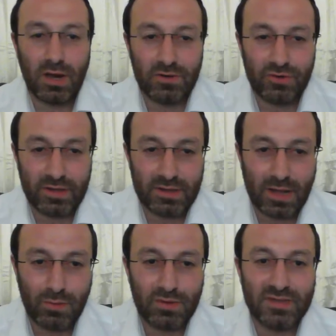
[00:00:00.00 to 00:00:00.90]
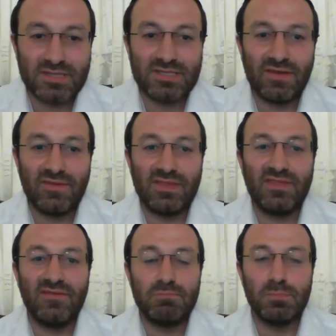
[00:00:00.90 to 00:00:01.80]
are right now in the
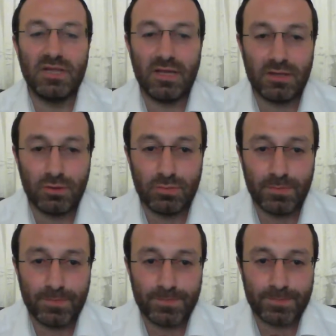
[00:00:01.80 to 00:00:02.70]
7th millennium.